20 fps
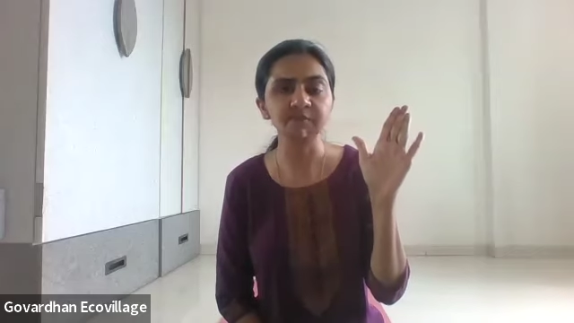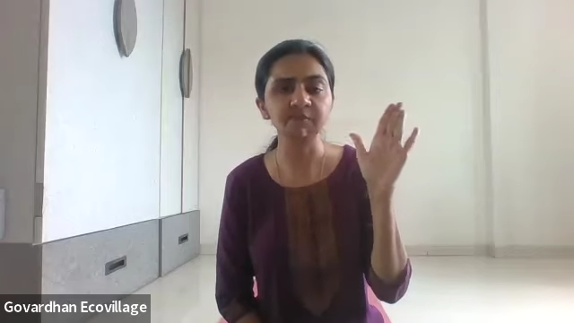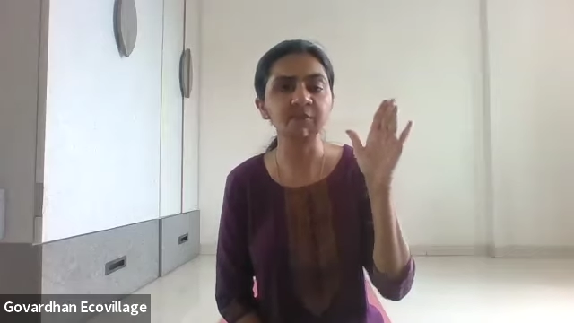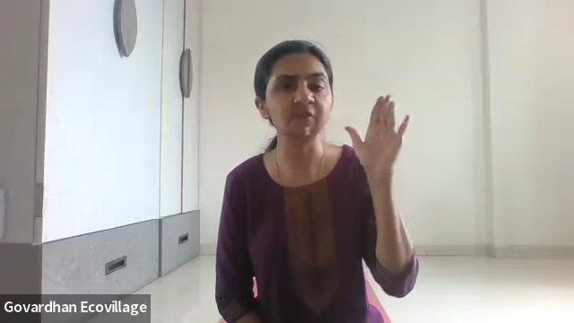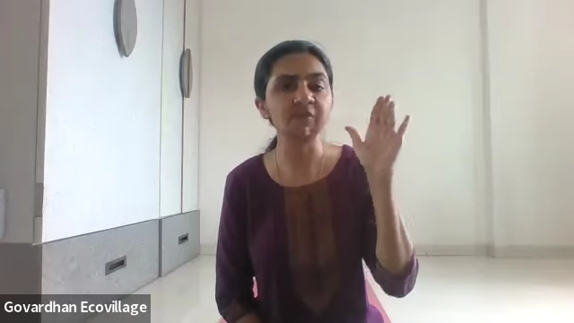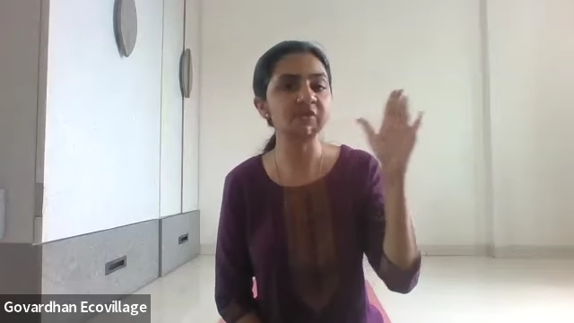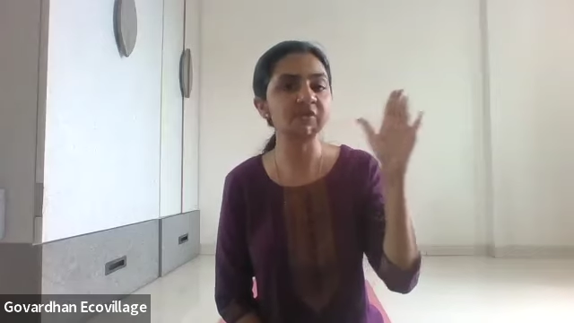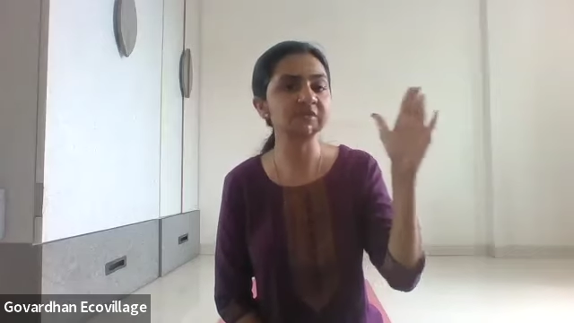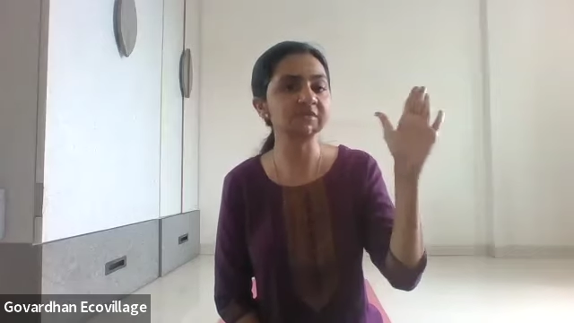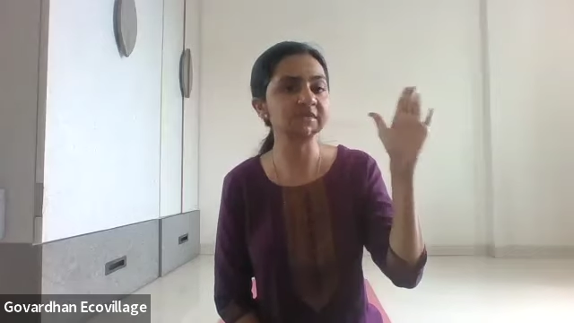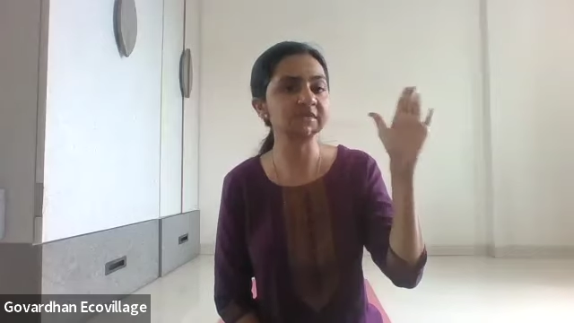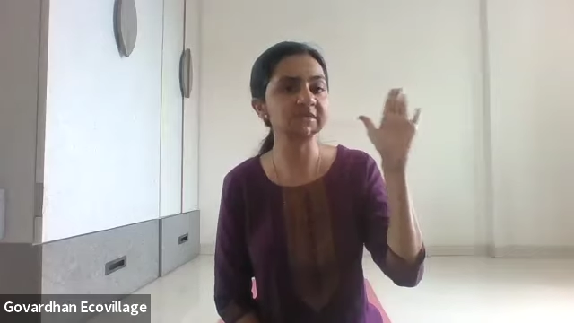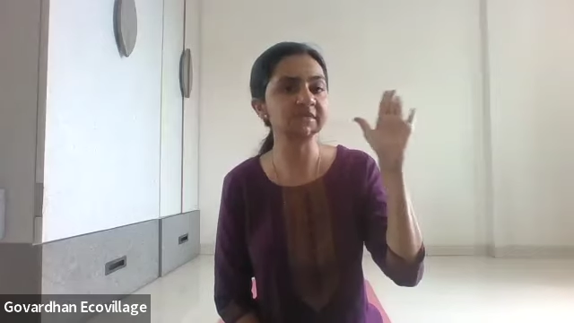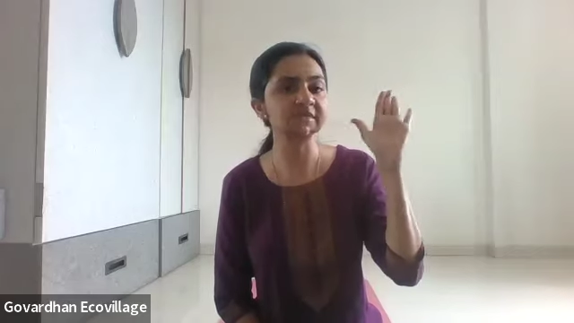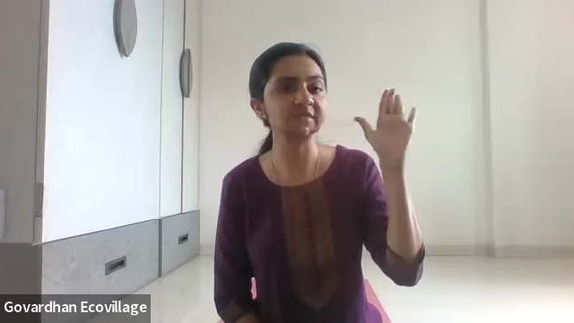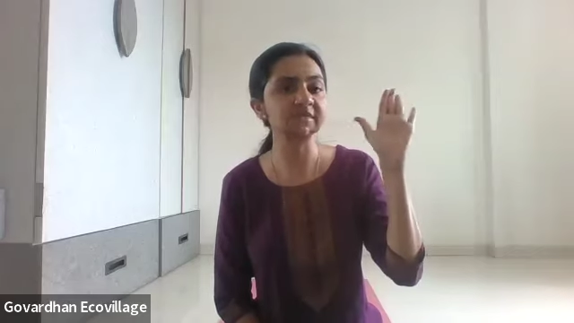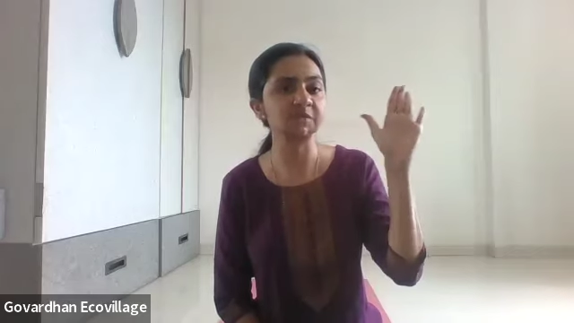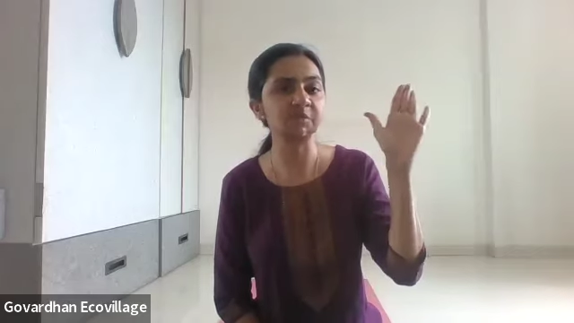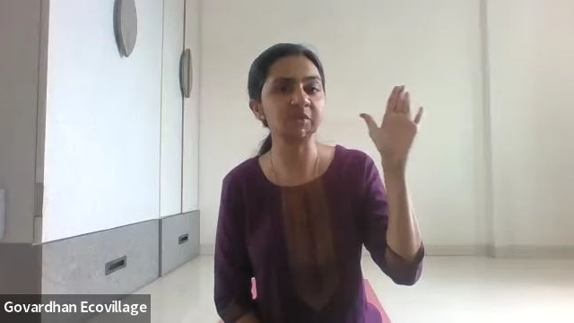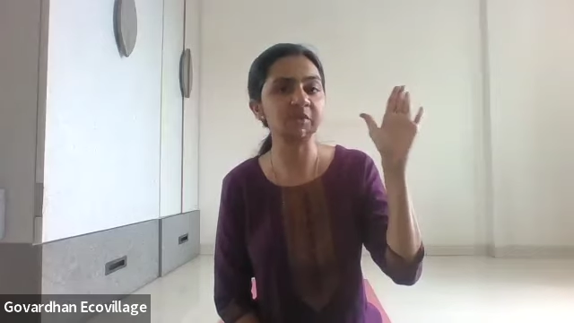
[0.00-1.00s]
because this
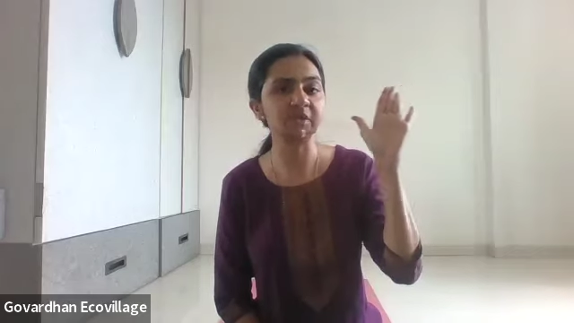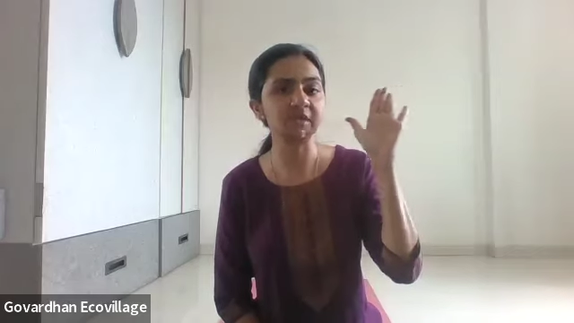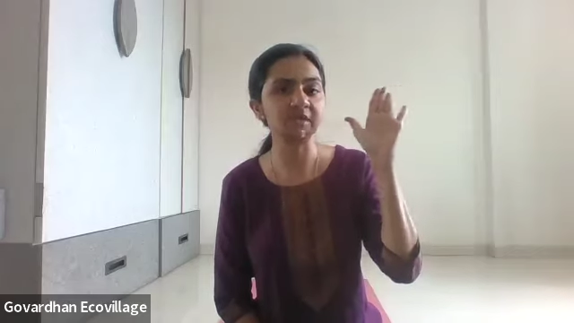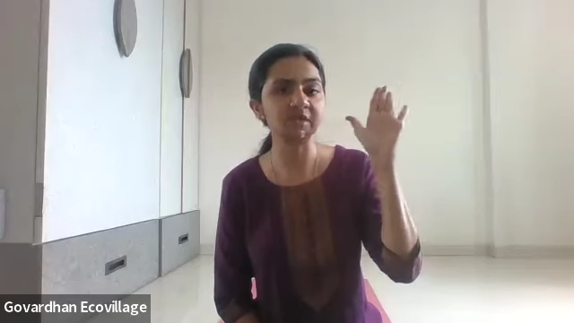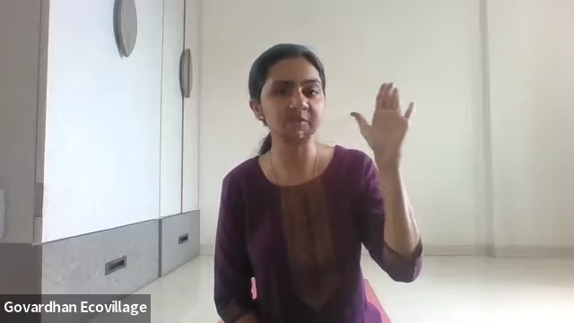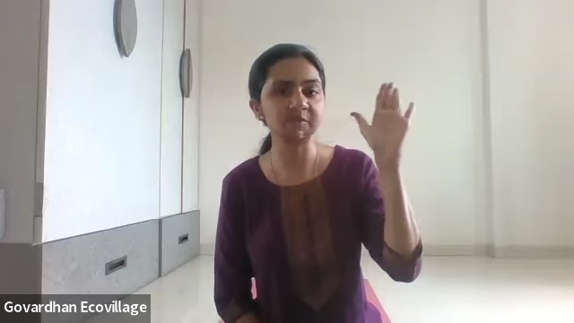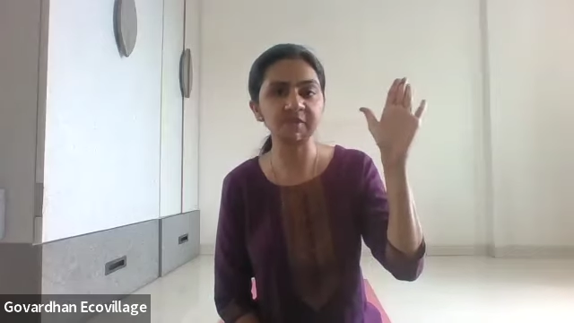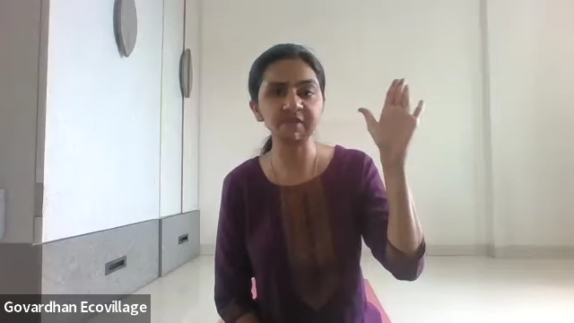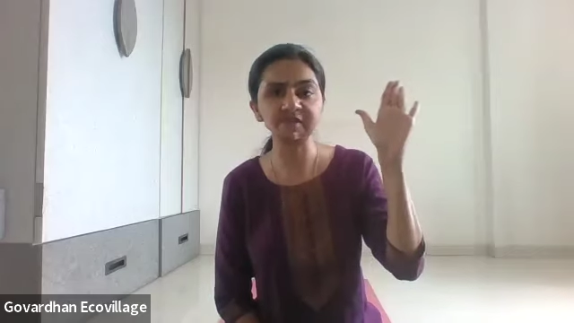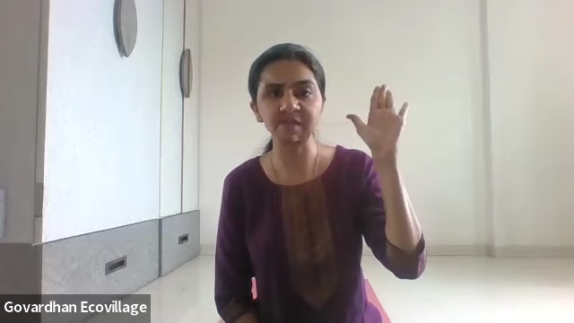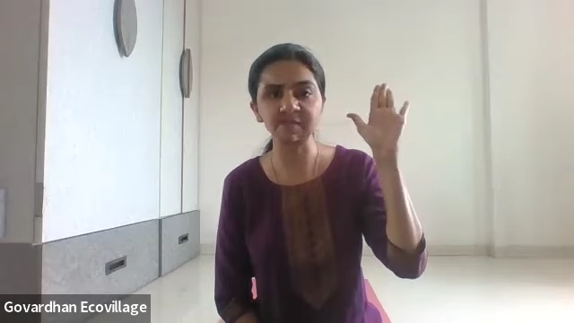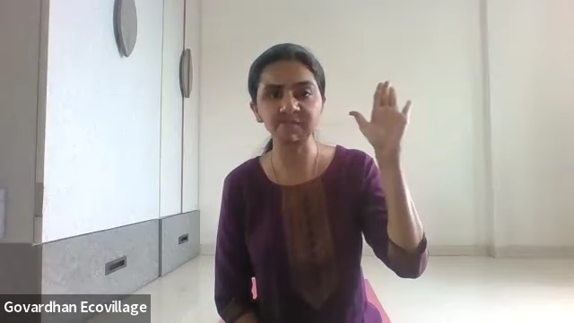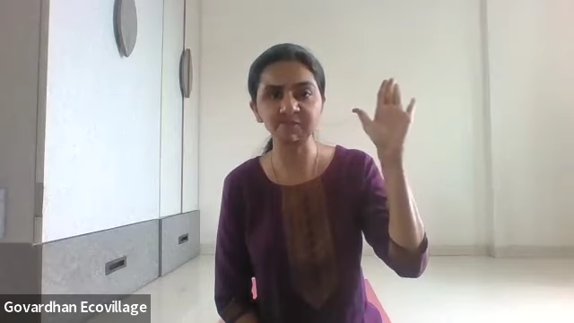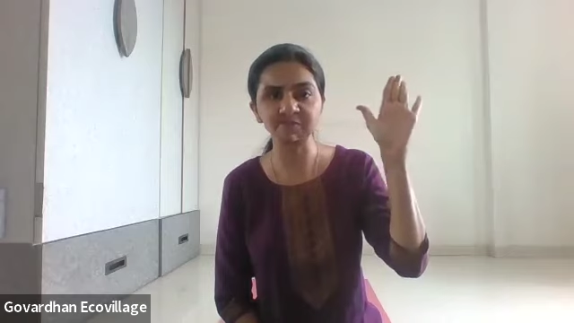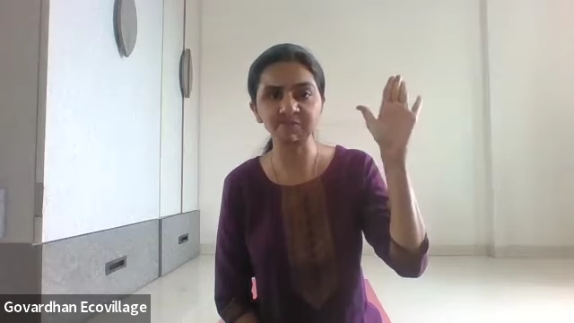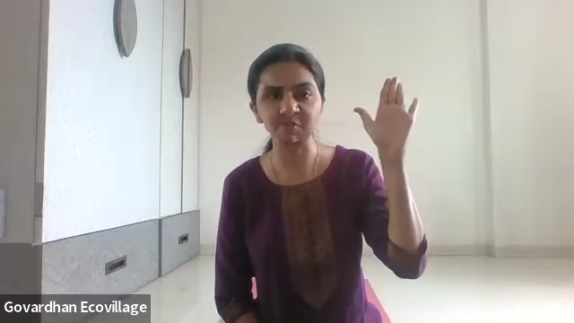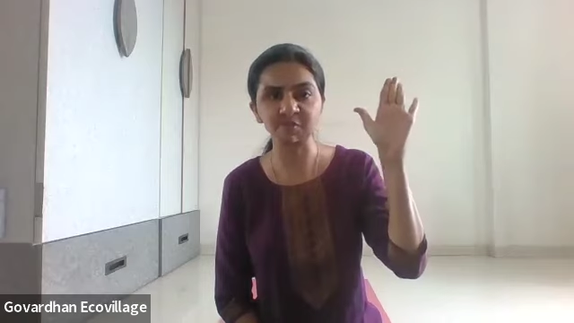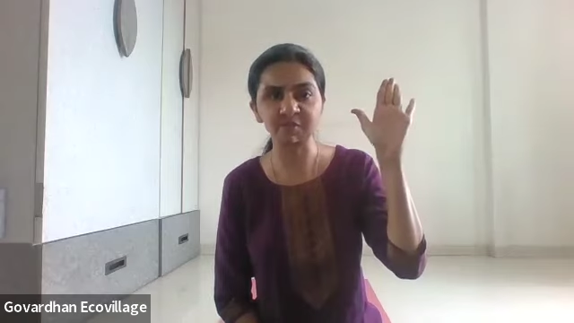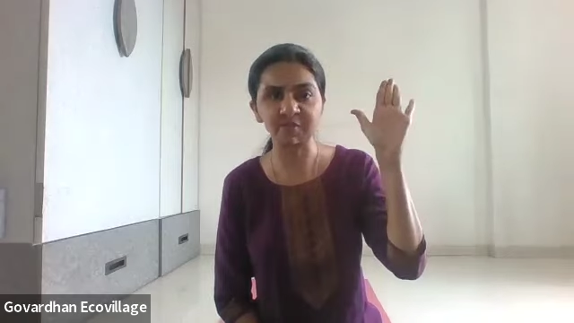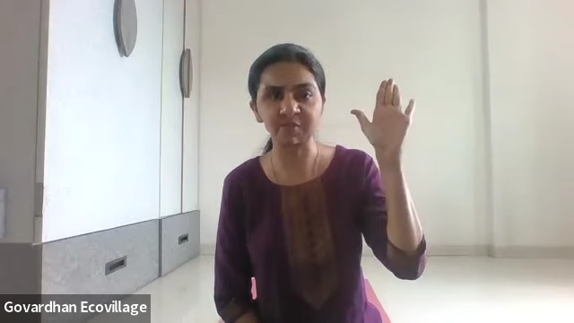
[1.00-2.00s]
is the mirror image. I'm
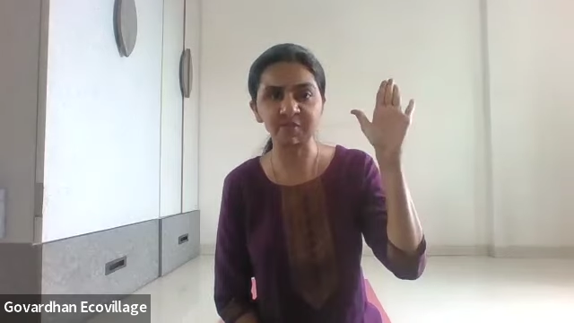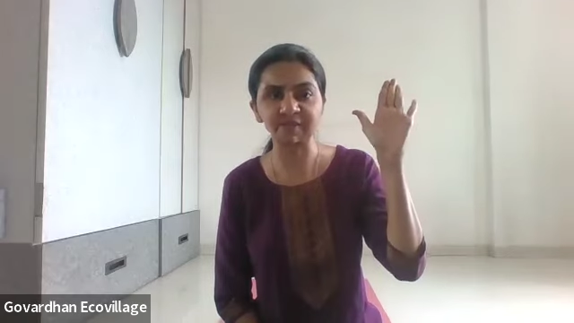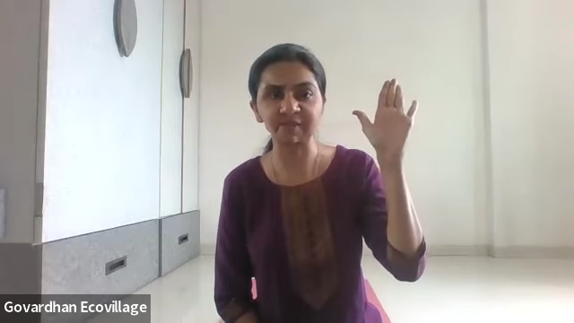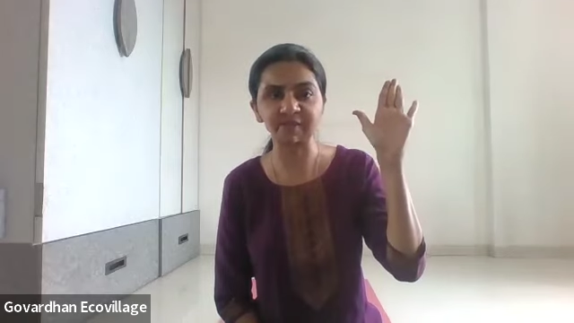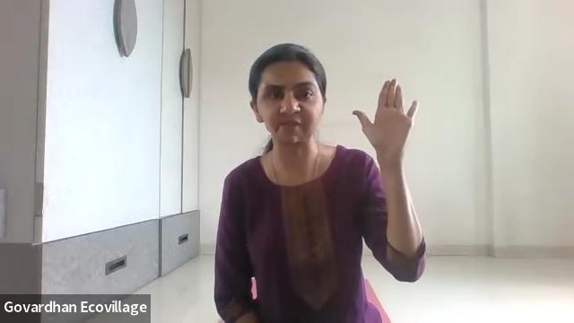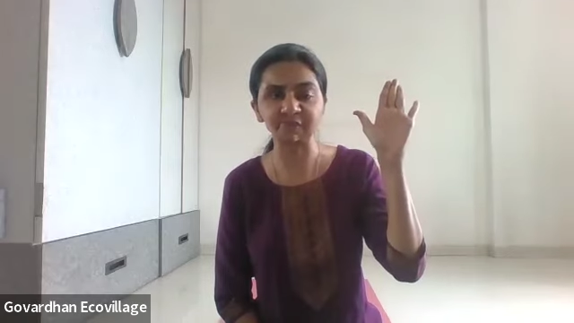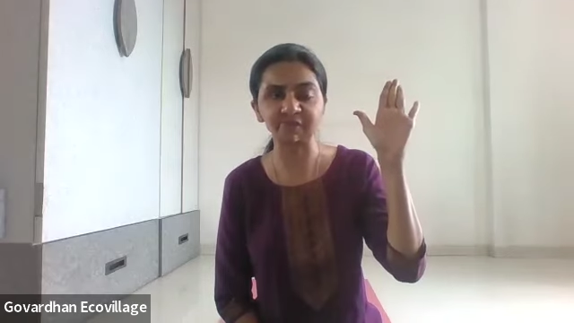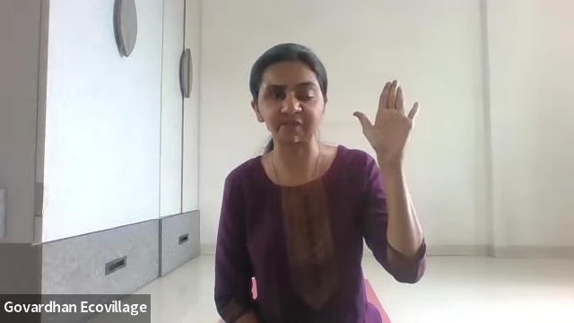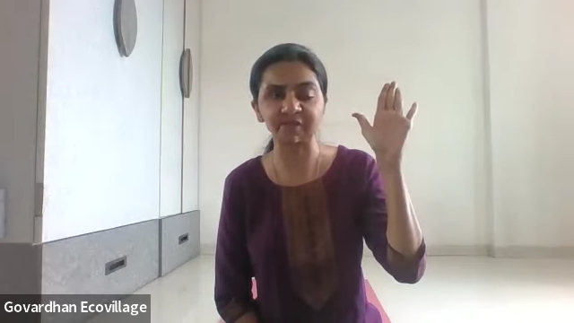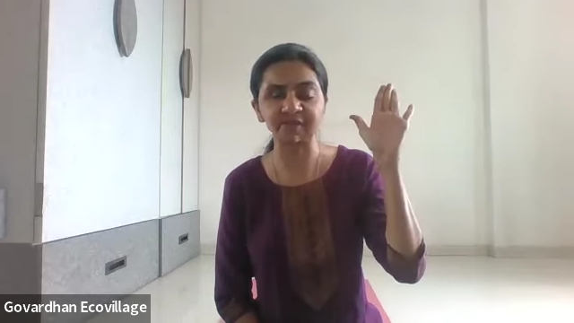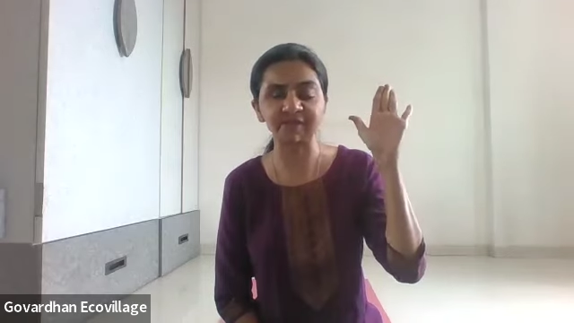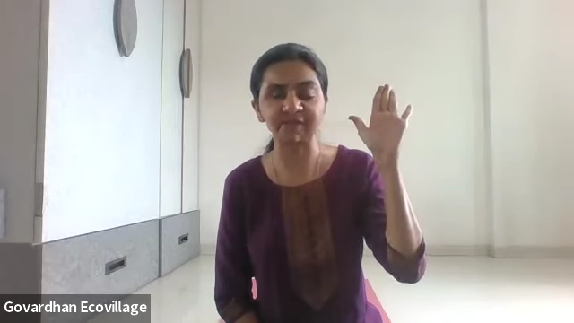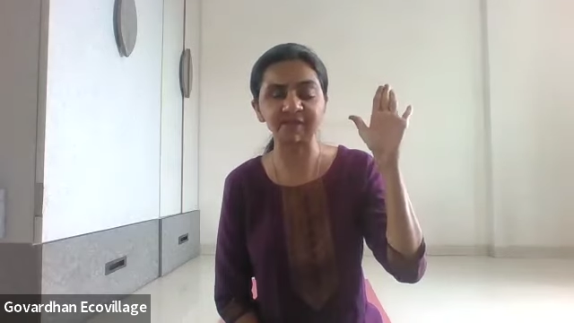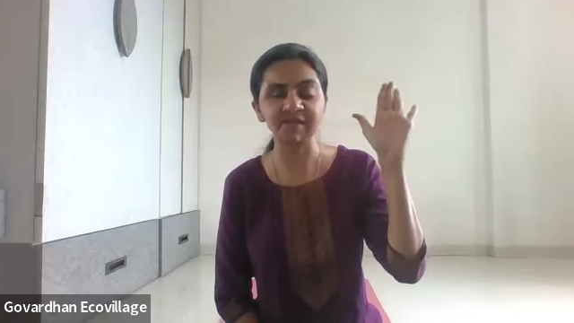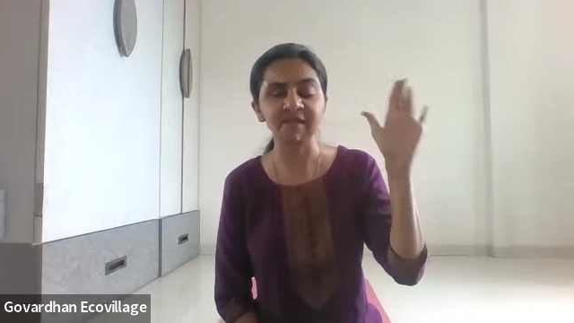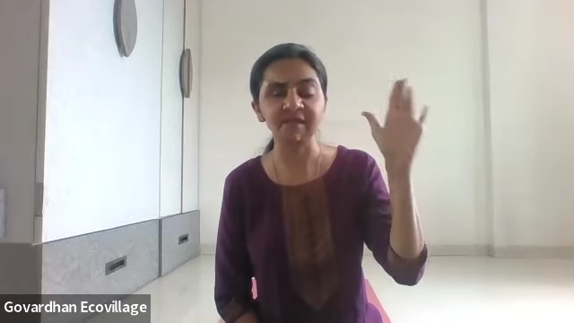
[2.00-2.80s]
showing my left hand.